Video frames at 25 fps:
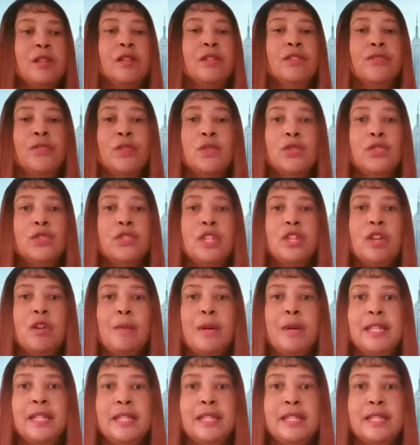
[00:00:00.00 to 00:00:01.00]
The first thing on
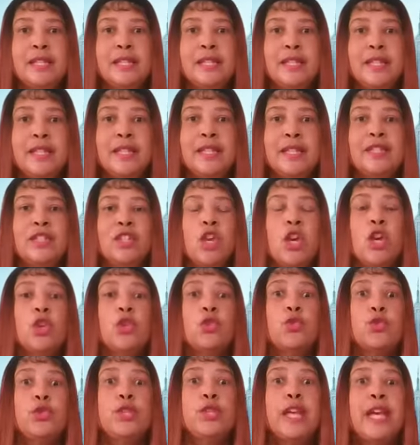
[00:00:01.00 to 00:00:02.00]
my list is
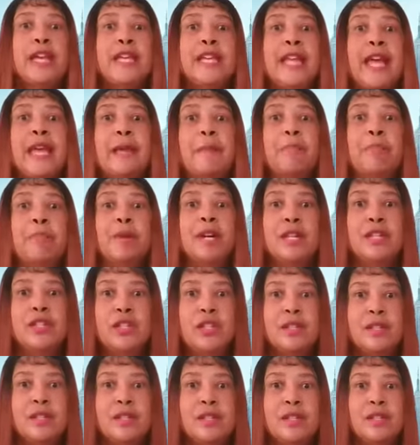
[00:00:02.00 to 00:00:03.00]
create a
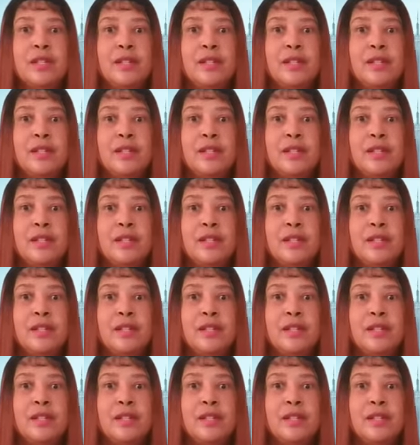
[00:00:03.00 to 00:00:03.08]
budget.